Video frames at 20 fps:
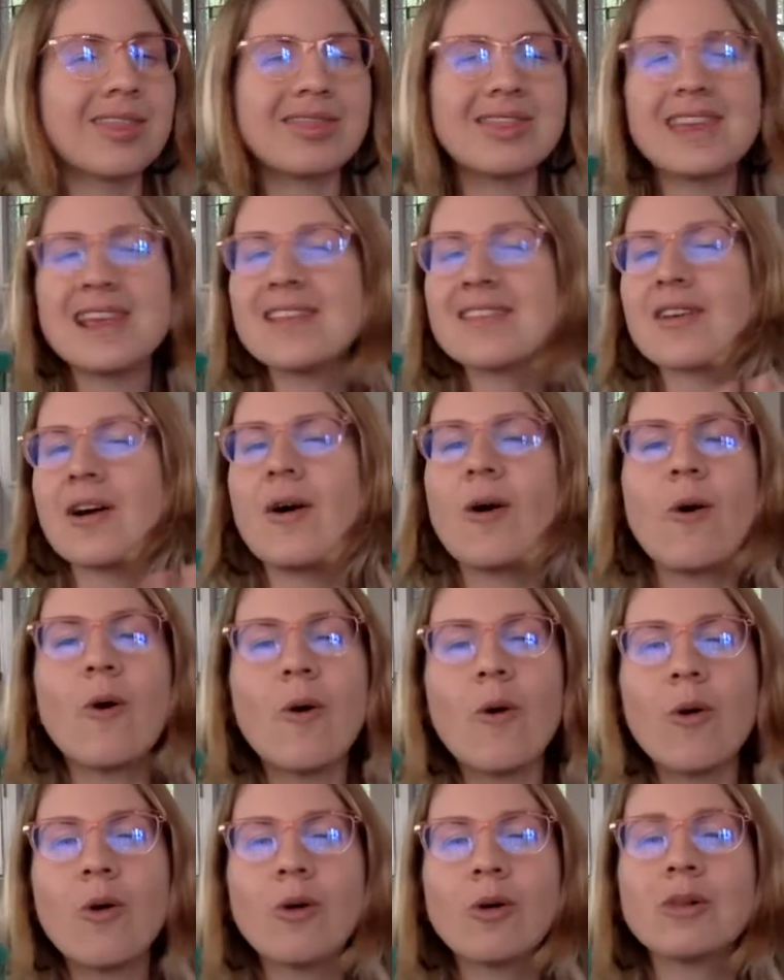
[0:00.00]
These are
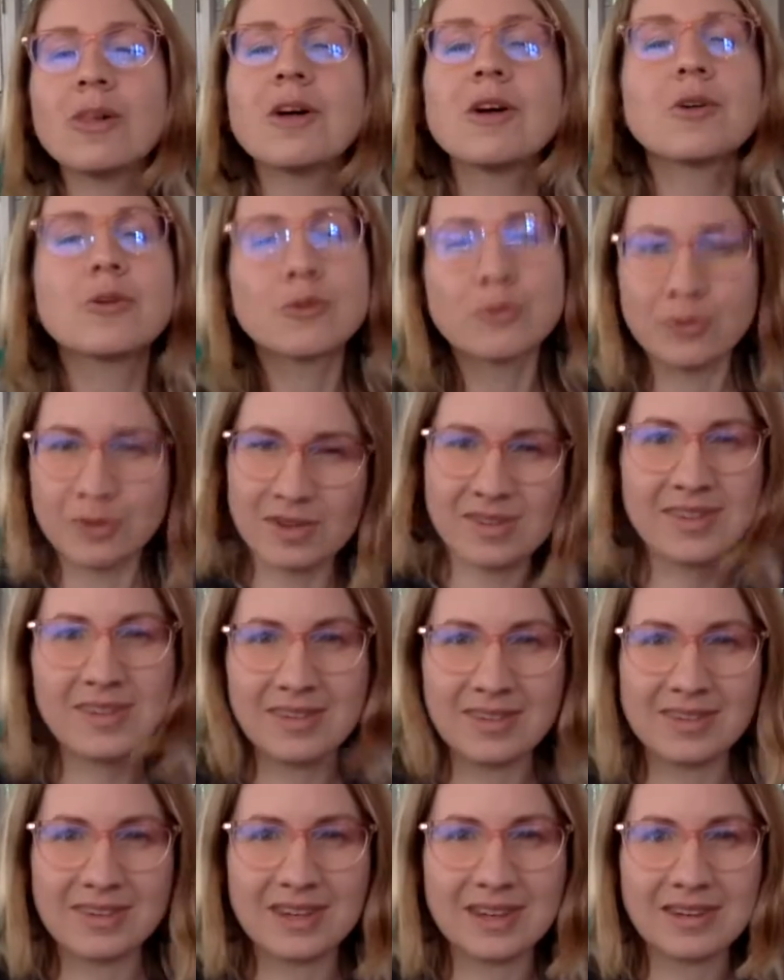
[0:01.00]
all
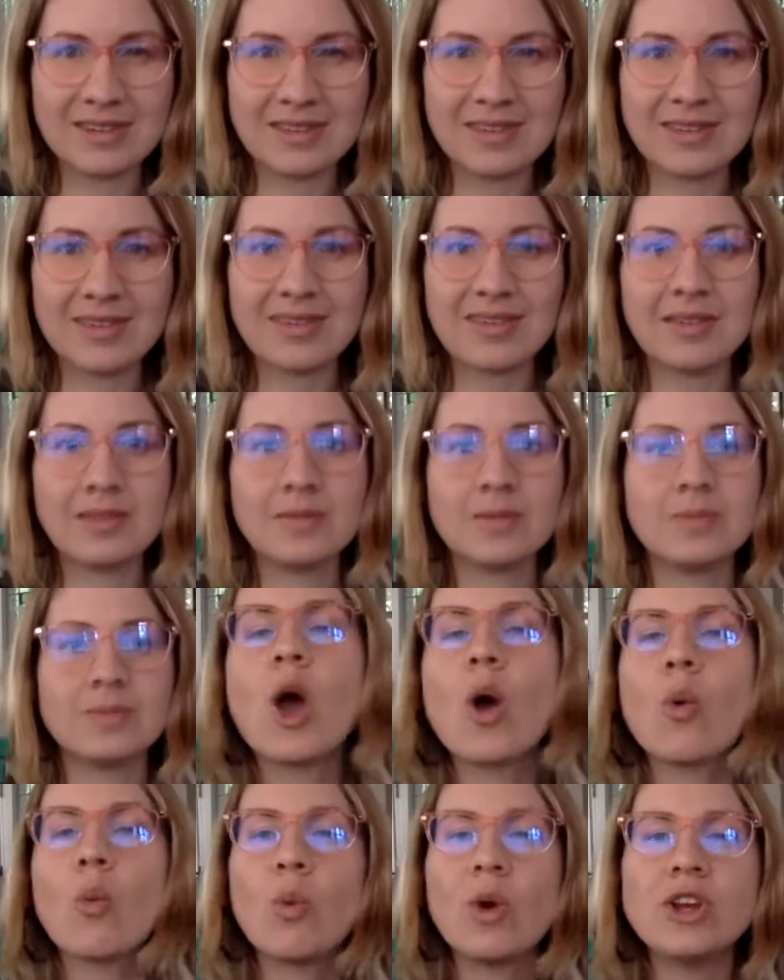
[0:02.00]
resistance.
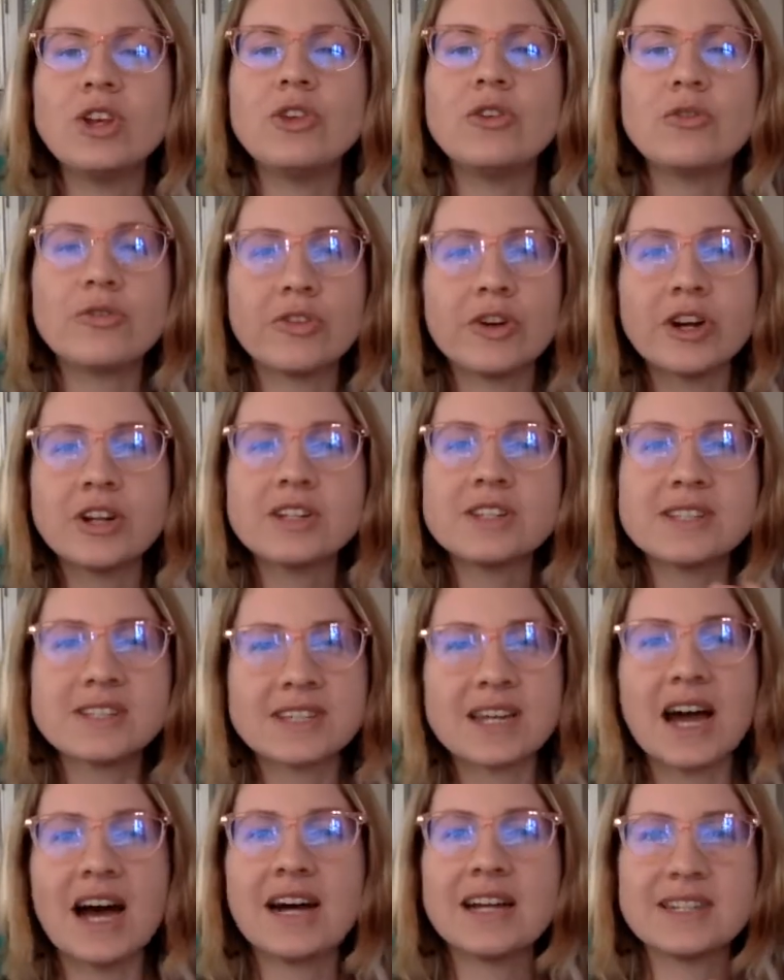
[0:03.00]
When you first
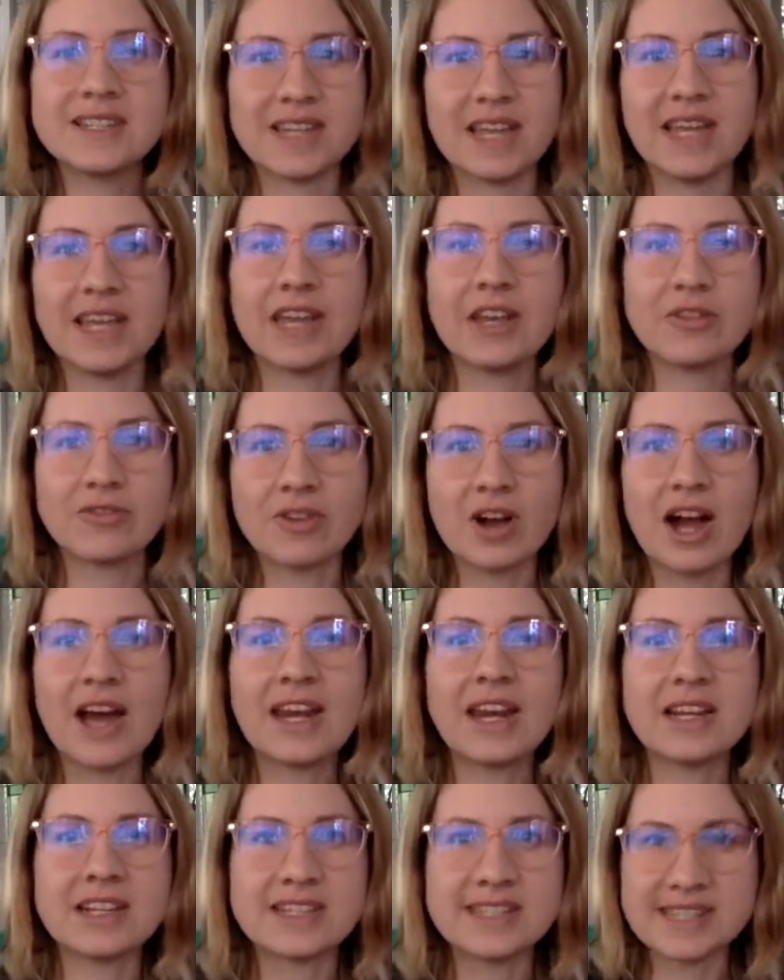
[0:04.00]
start taking
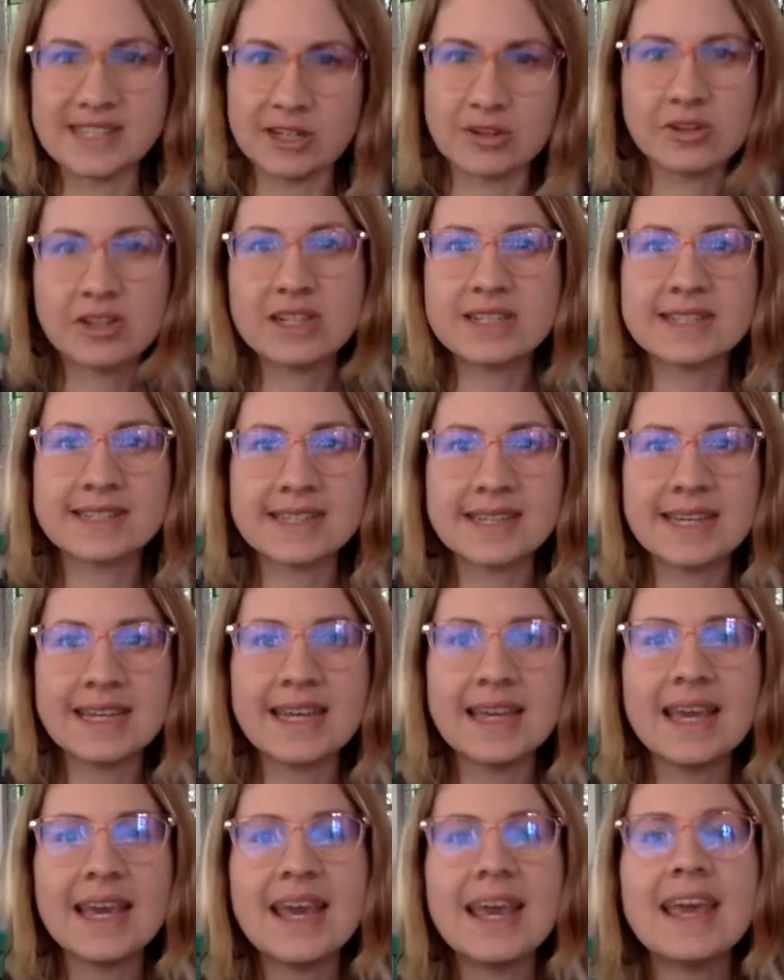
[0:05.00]
writing
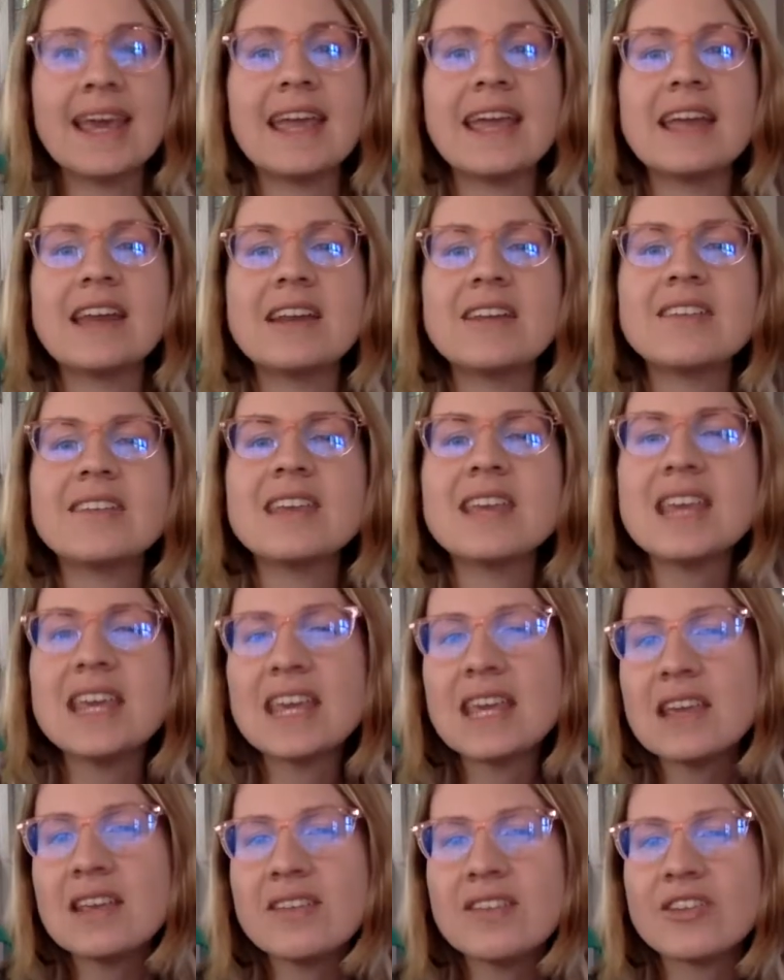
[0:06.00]
seriously, it is
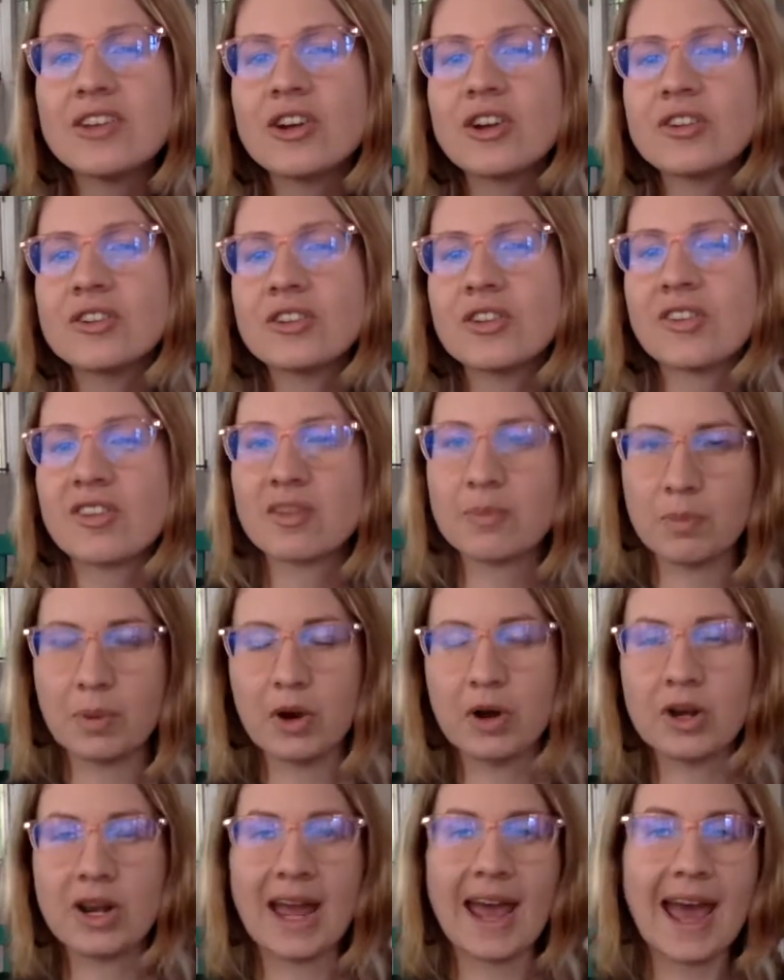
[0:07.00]
easier to
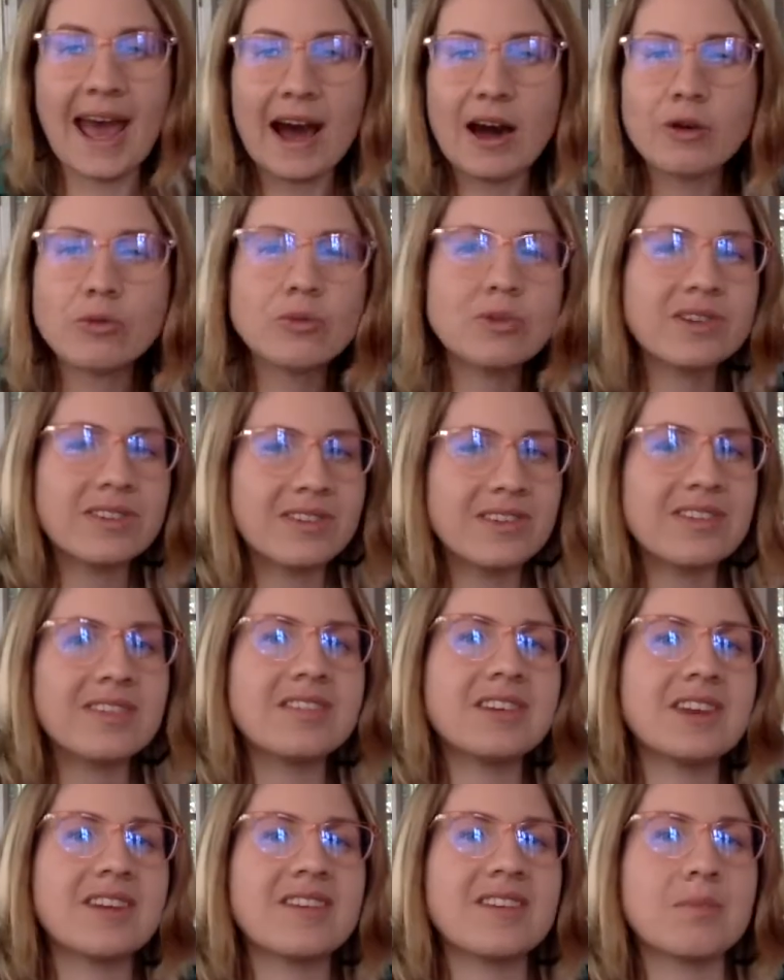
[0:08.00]
spot how
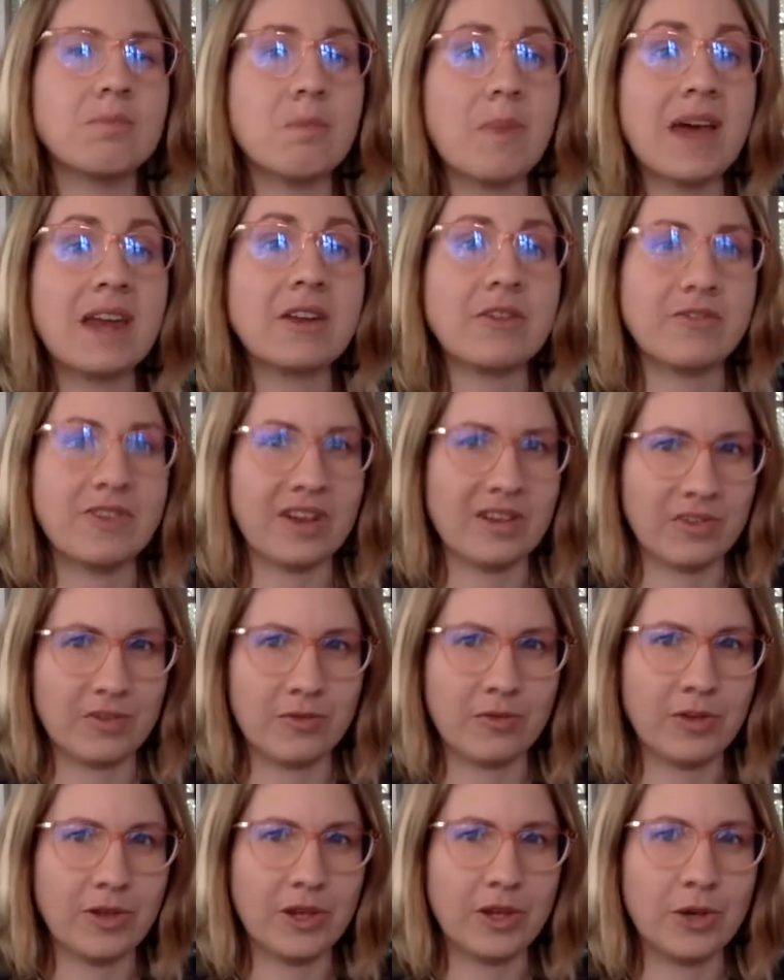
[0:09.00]
resistance manifests
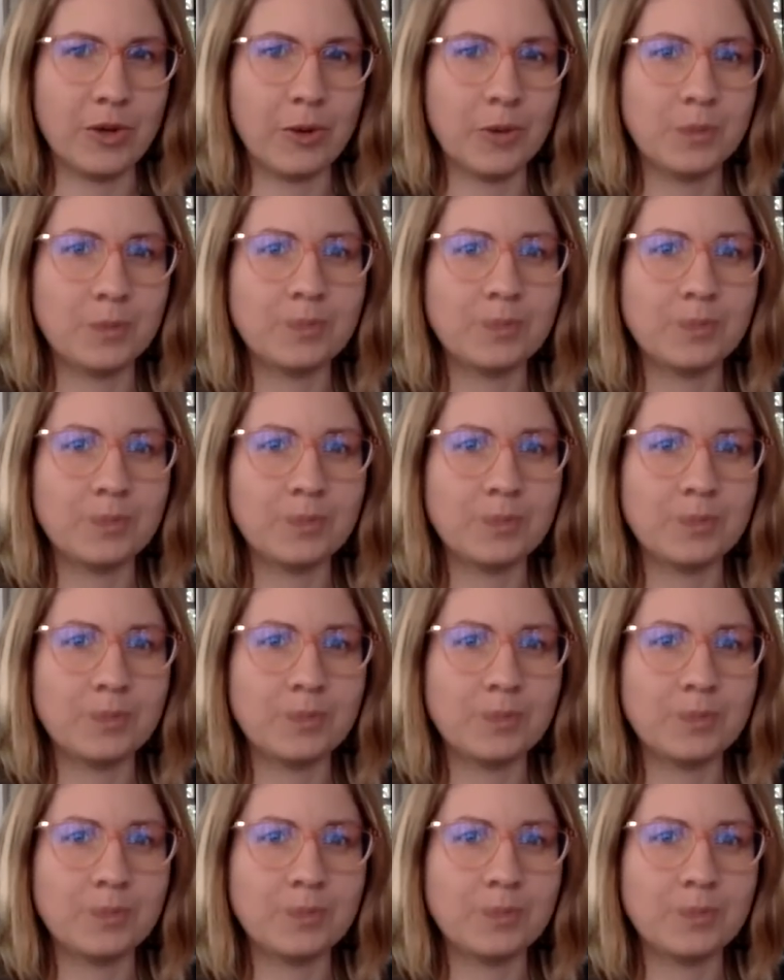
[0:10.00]
for you.